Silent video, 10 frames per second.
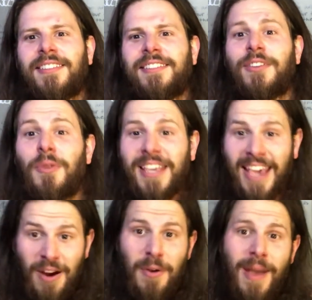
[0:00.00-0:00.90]
Don't
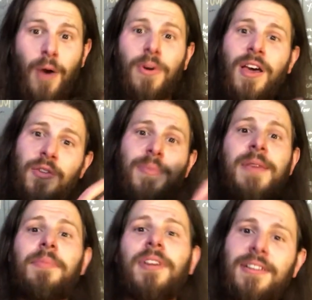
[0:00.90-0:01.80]
care about what other
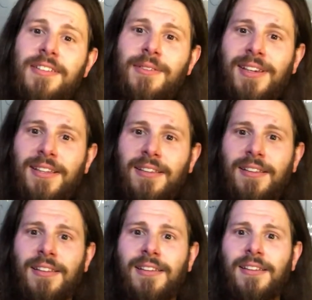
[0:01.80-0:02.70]
people are doing.
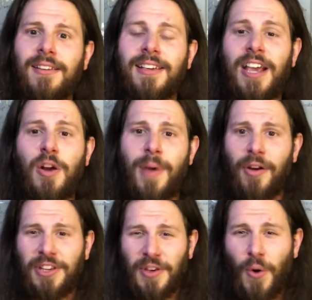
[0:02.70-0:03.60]
Care
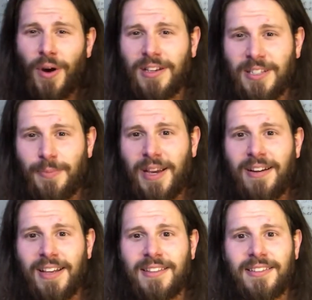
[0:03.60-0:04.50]
about your
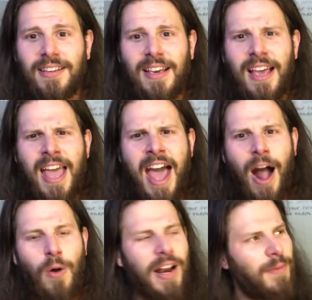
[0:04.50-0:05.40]
experience.
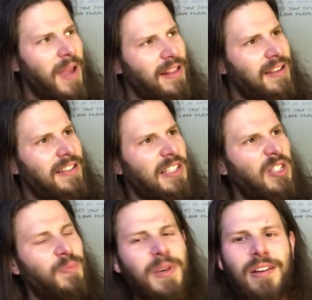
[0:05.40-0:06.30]
How can I make this
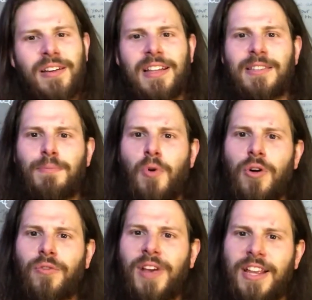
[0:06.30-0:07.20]
experience more
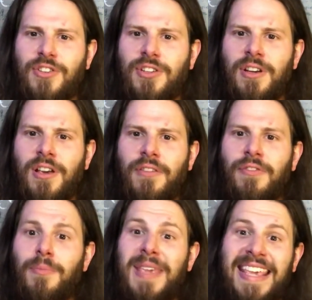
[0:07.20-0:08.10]
rich
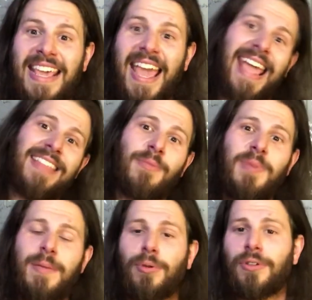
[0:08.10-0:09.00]
for me and the
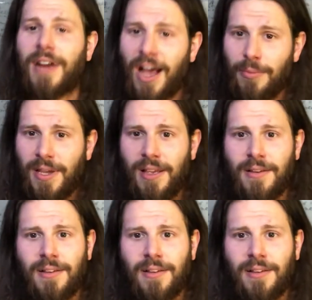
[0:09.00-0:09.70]
people around me?